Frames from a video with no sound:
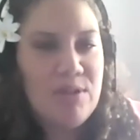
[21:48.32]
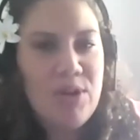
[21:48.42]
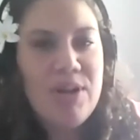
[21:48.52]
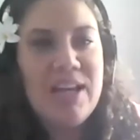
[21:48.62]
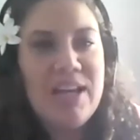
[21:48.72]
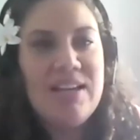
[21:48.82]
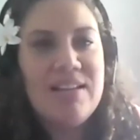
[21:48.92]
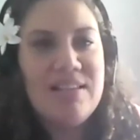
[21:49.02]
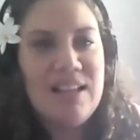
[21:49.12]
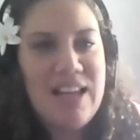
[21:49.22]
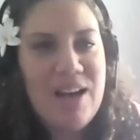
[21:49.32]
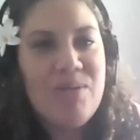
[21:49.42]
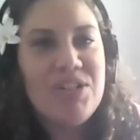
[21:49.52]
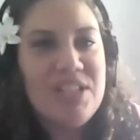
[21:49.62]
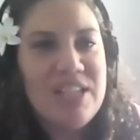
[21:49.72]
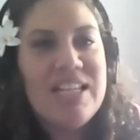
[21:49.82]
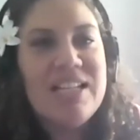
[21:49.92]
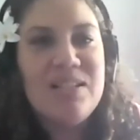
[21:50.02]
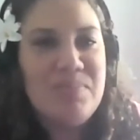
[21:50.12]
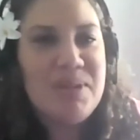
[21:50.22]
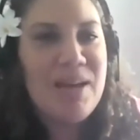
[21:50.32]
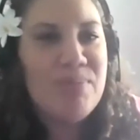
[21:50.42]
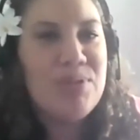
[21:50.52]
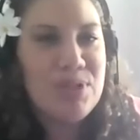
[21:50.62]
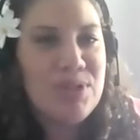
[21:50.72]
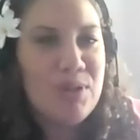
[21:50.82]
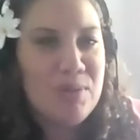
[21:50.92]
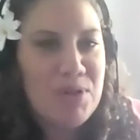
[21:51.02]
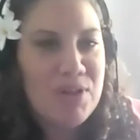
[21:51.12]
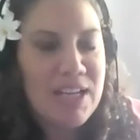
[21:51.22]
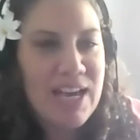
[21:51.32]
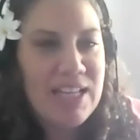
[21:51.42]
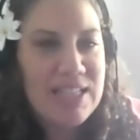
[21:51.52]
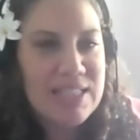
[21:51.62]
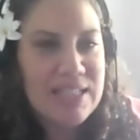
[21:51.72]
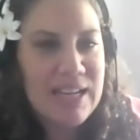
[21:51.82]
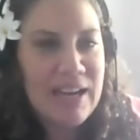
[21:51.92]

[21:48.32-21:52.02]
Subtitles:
learning the language needed to be able to communicate,